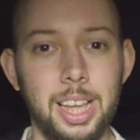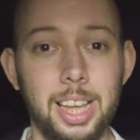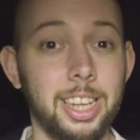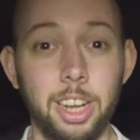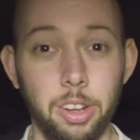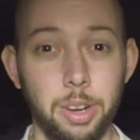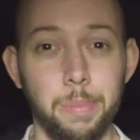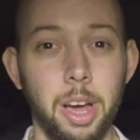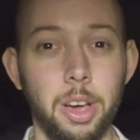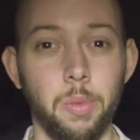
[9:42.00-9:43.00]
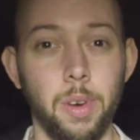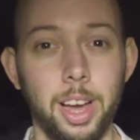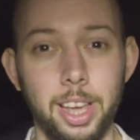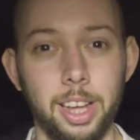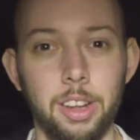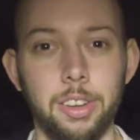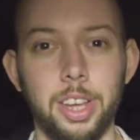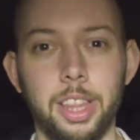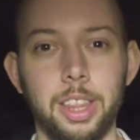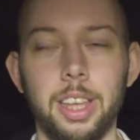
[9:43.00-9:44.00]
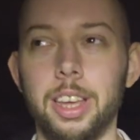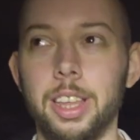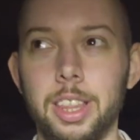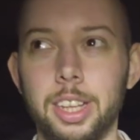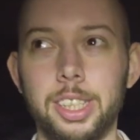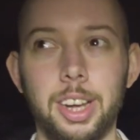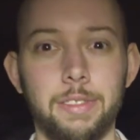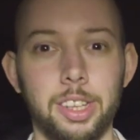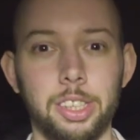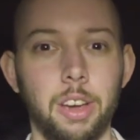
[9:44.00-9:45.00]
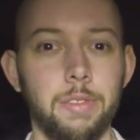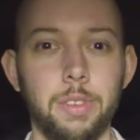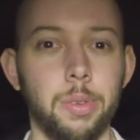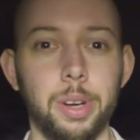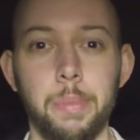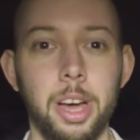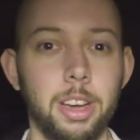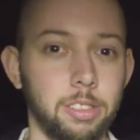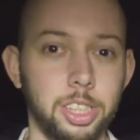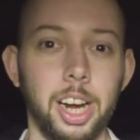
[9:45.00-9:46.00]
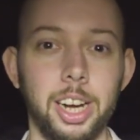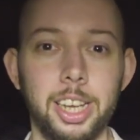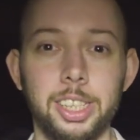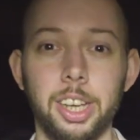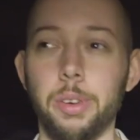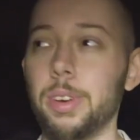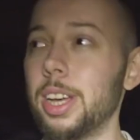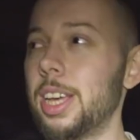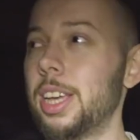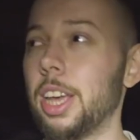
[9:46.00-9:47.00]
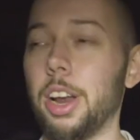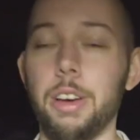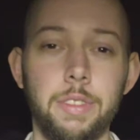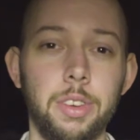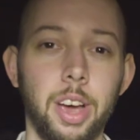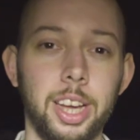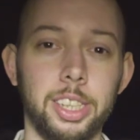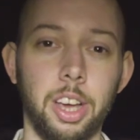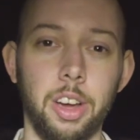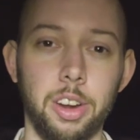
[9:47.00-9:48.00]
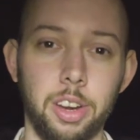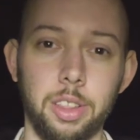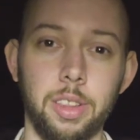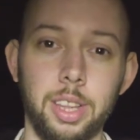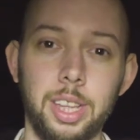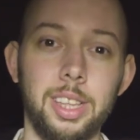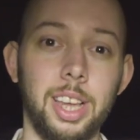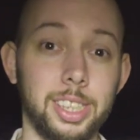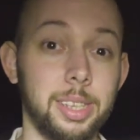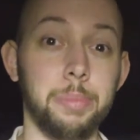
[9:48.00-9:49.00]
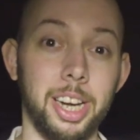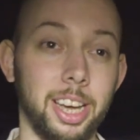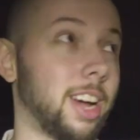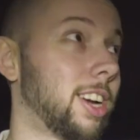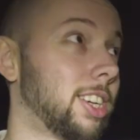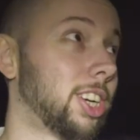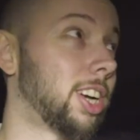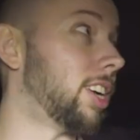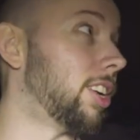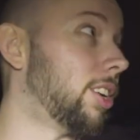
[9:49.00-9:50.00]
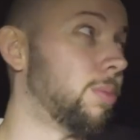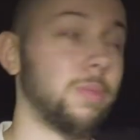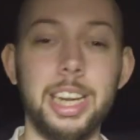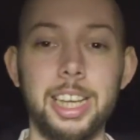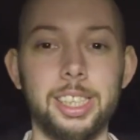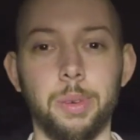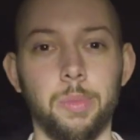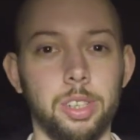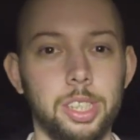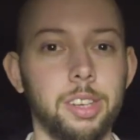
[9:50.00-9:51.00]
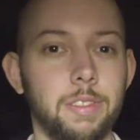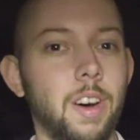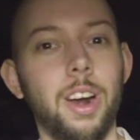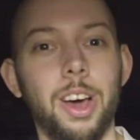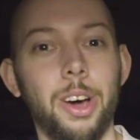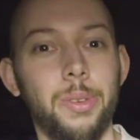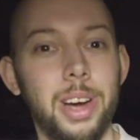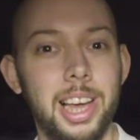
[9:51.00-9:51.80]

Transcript: including my own work, including the stuff that's going forward on my own journey. So, you know, if you guys are going on a similar kind of journey and you need someone to follow